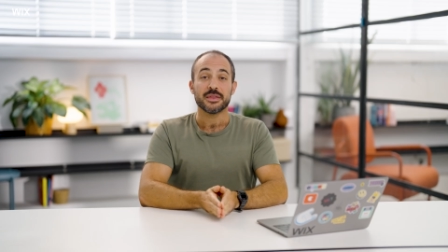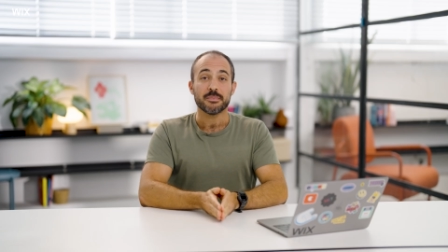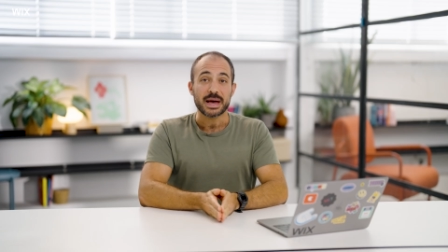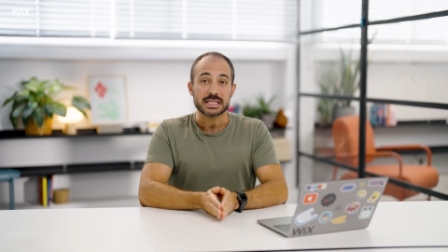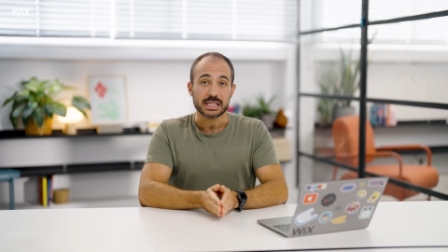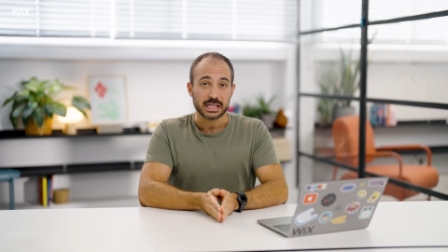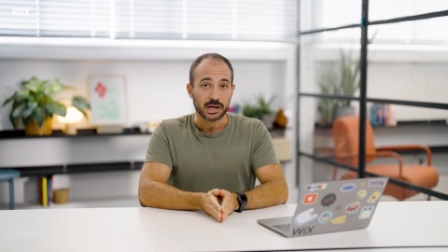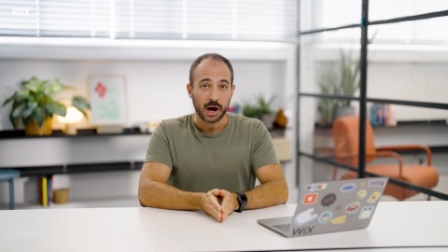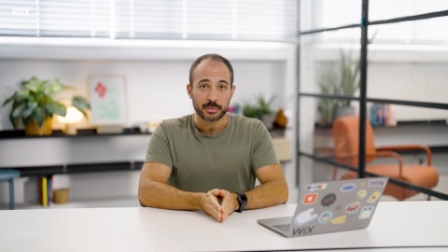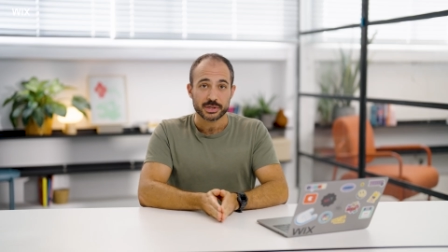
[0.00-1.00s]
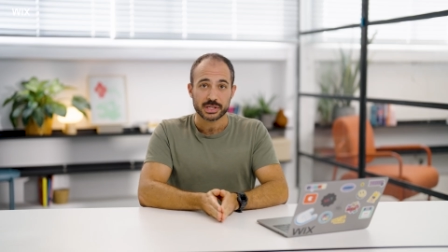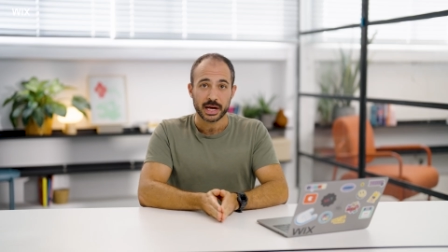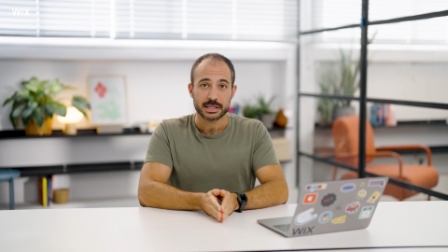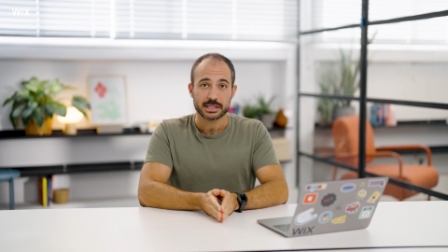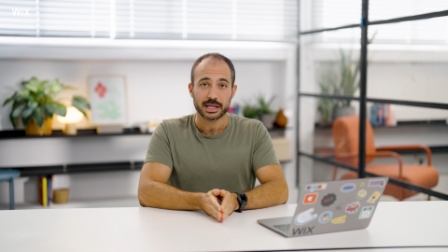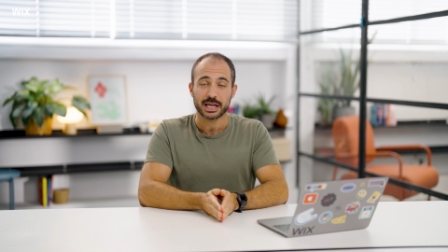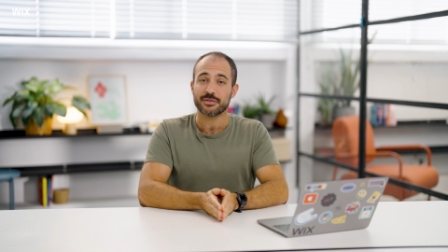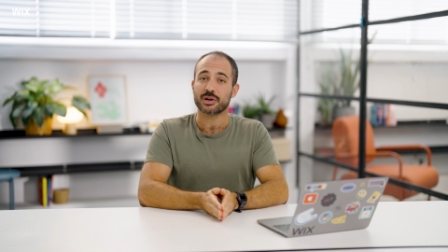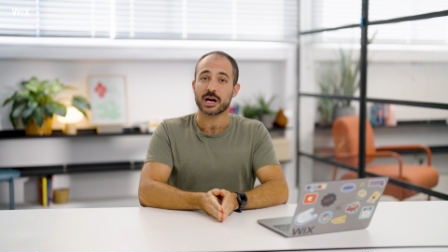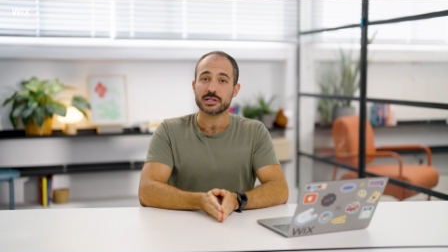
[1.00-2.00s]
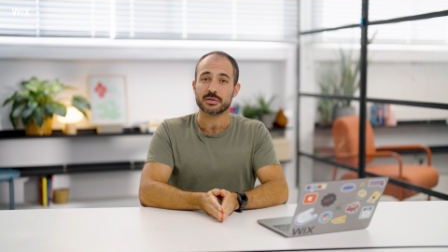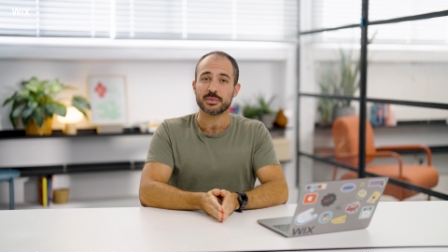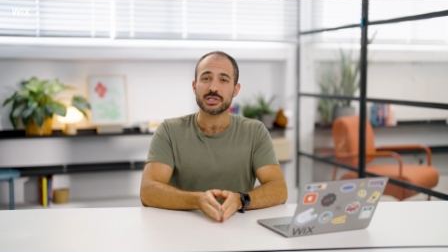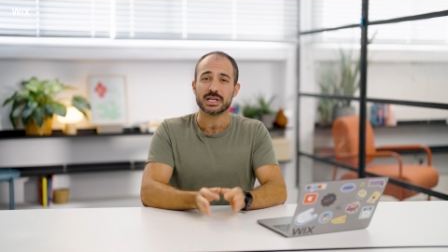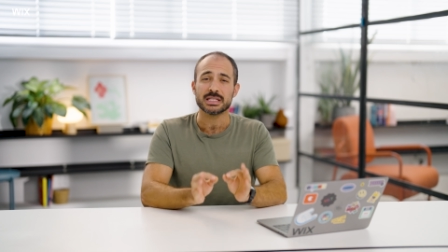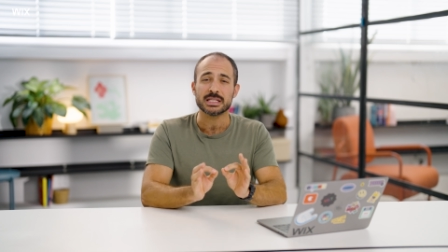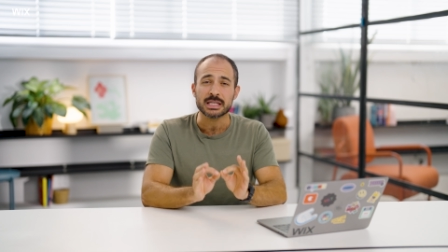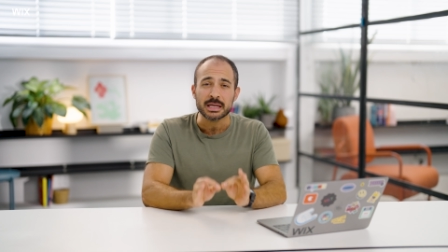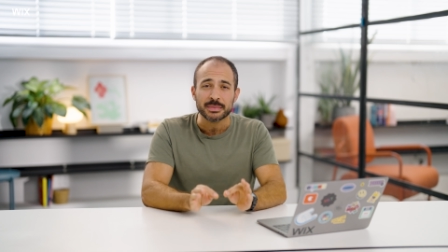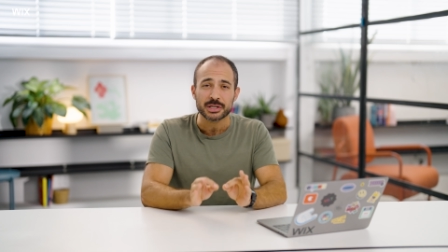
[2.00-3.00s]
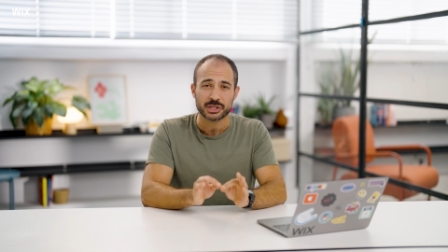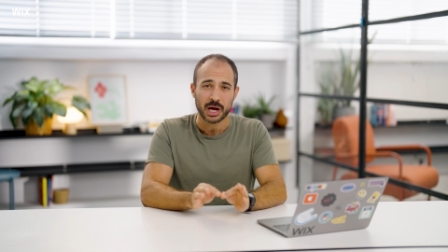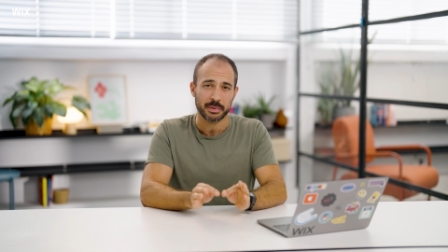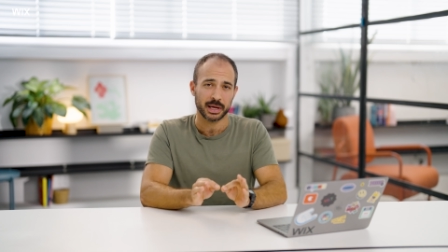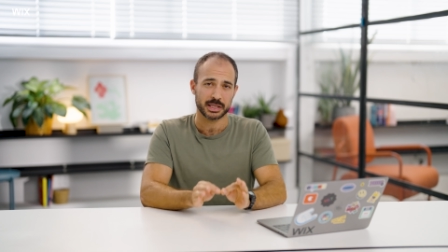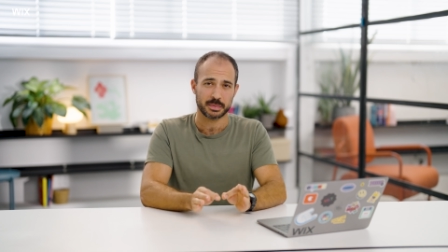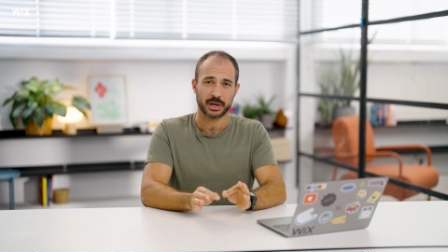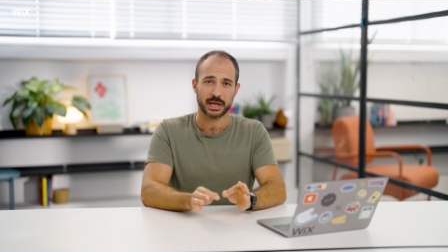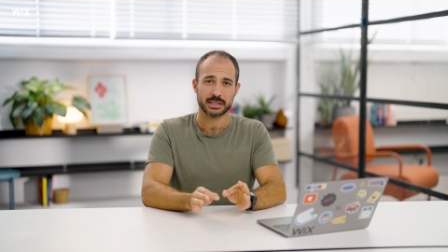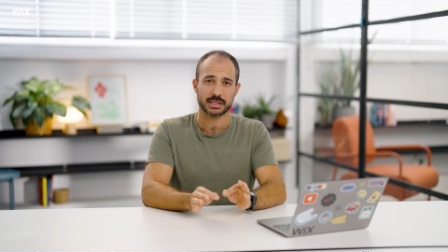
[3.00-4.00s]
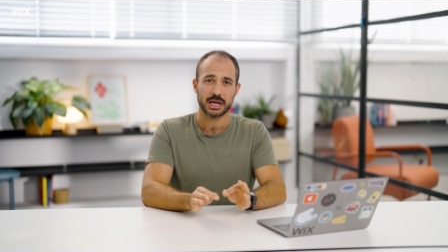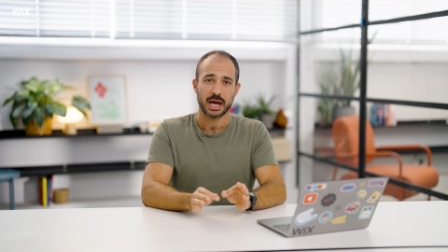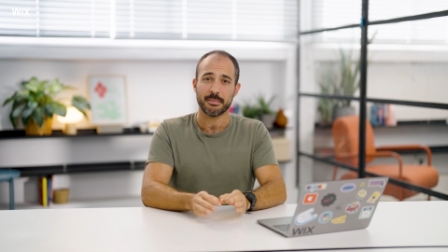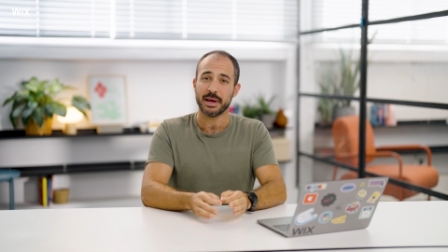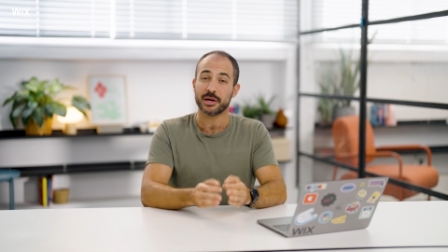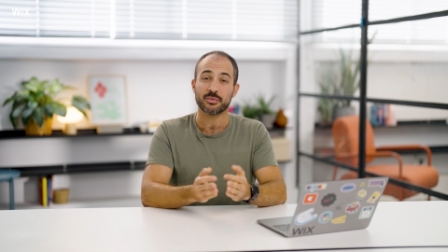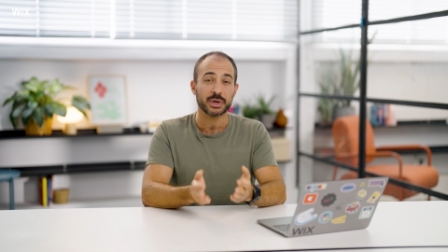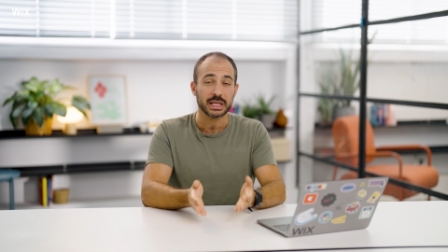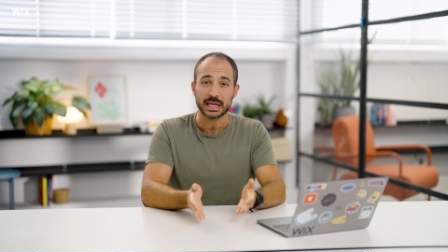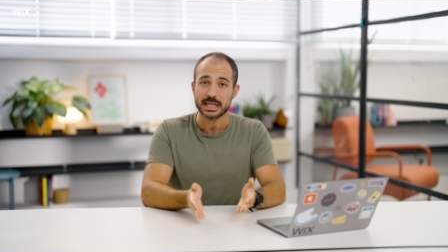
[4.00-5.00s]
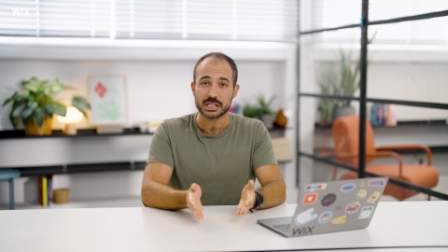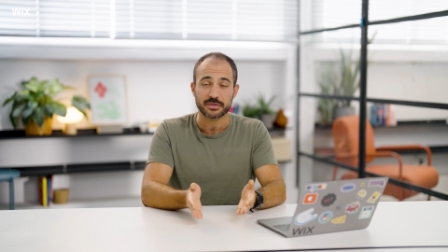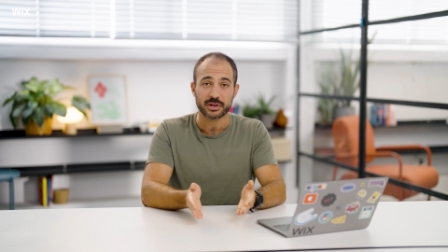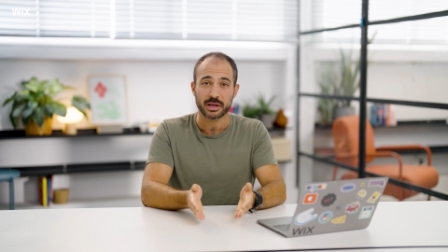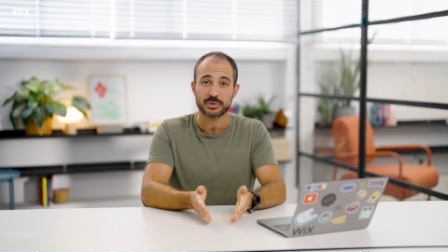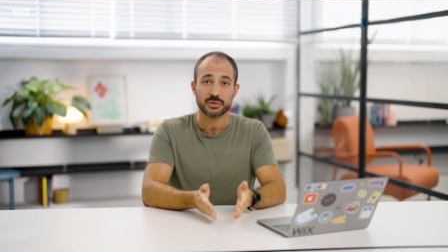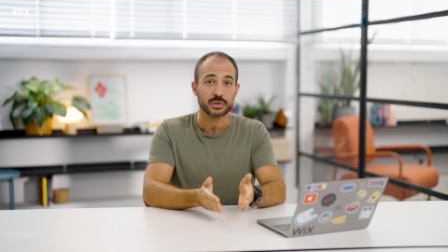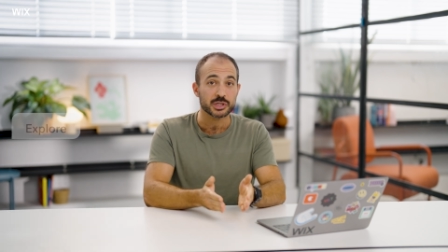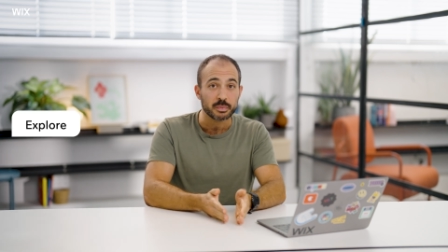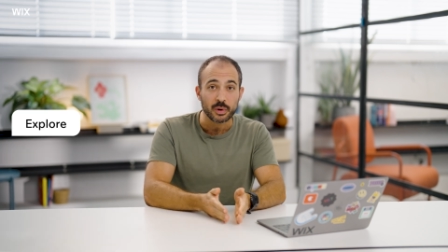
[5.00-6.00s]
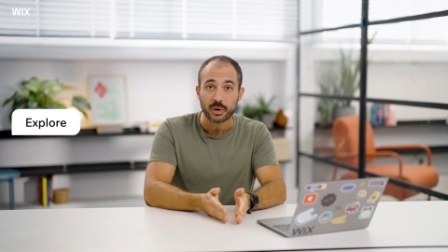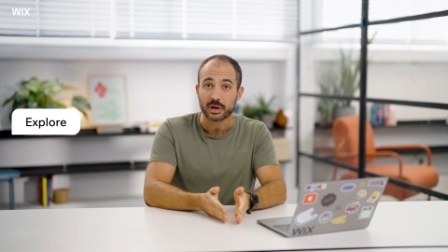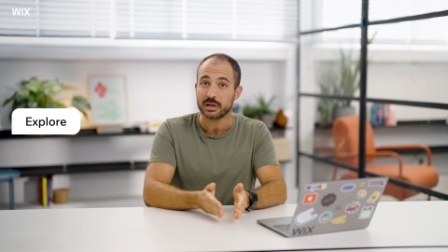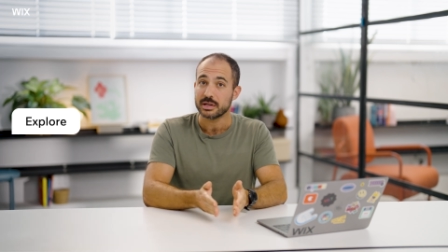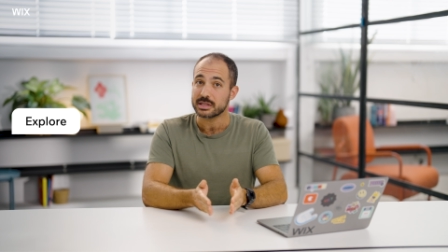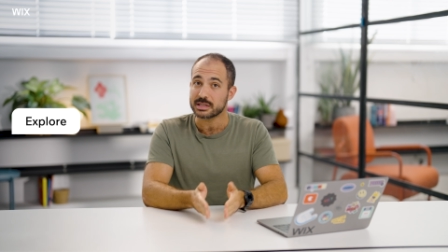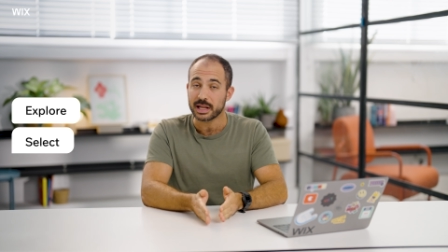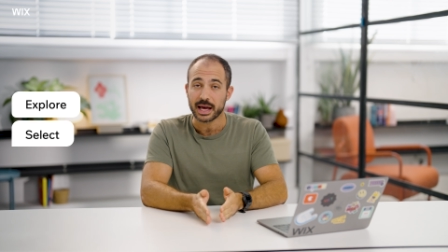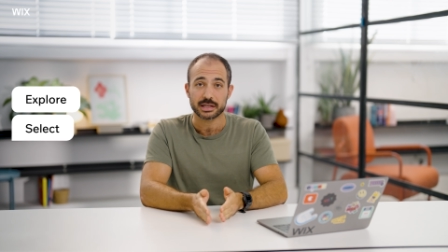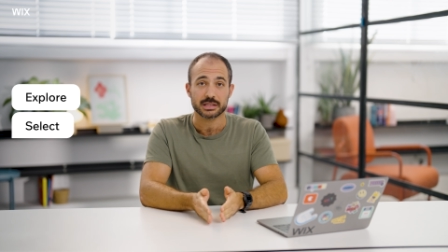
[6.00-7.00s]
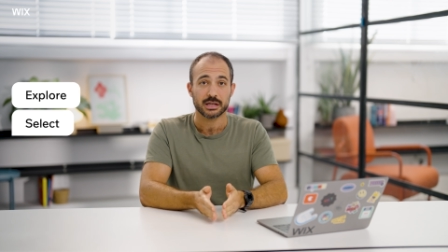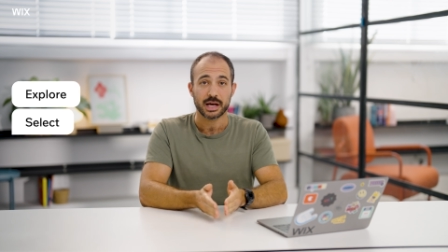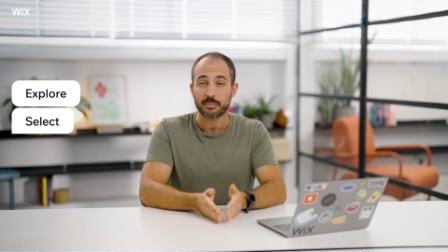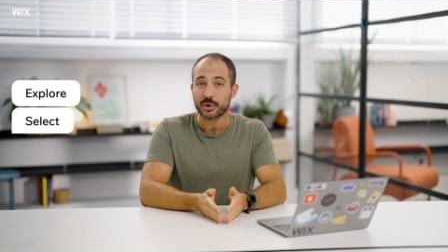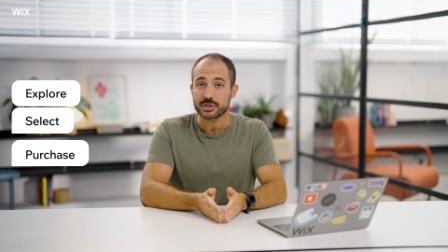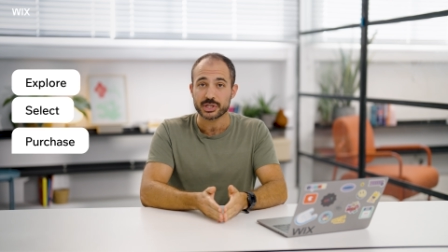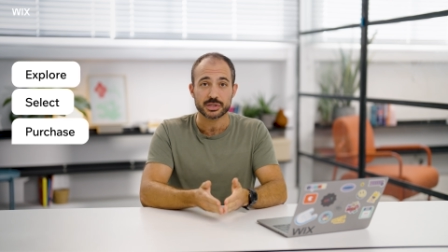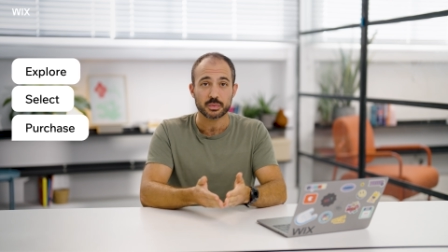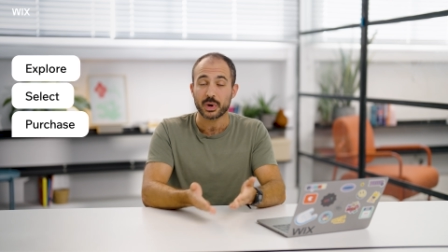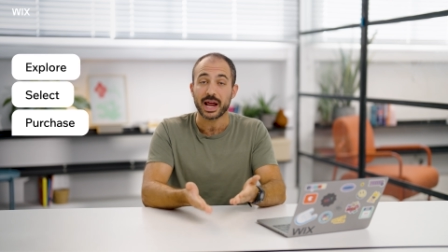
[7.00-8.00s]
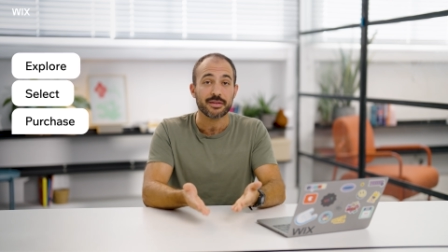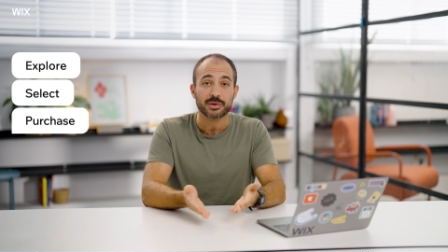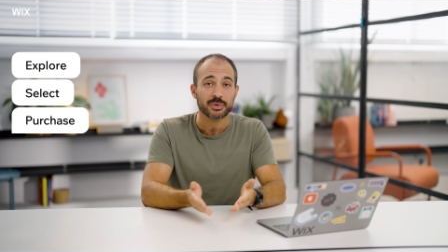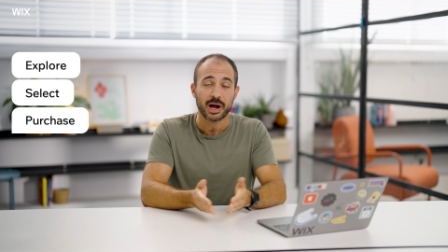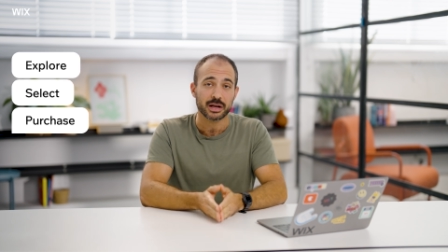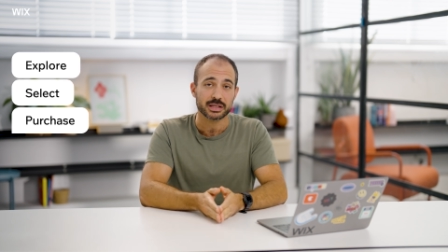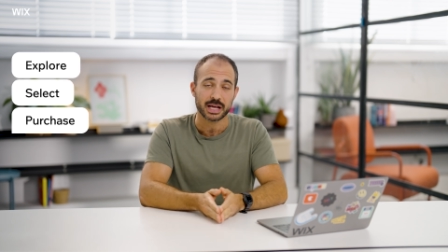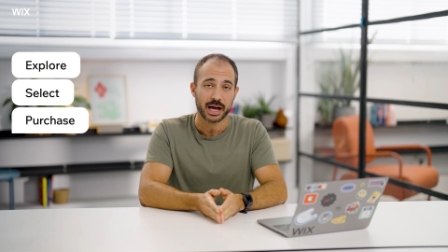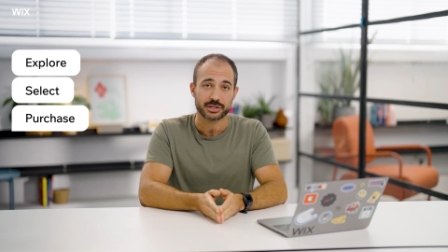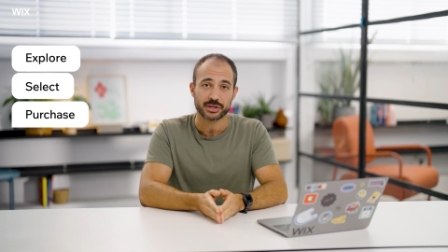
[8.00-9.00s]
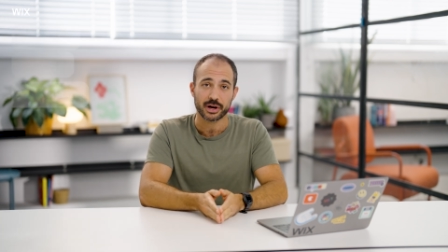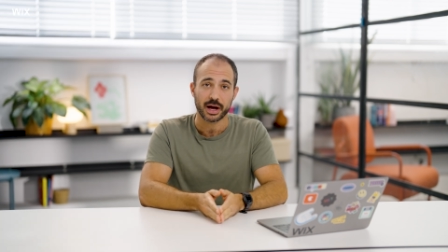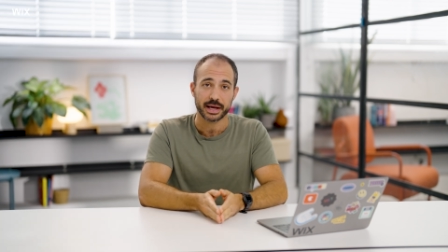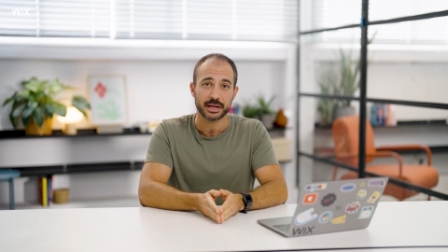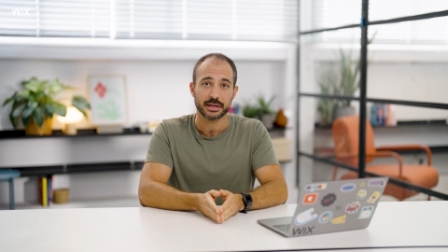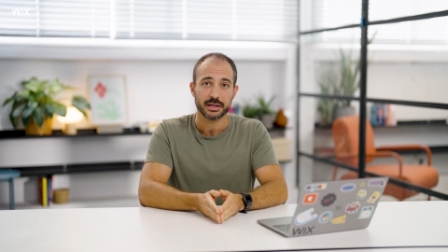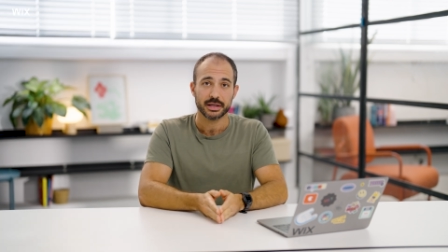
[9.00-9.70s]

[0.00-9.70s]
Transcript: The best e-commerce sites give your customers a seamless shopping experience and make it really easy for them to explore, select, and purchase whatever products catch their eye.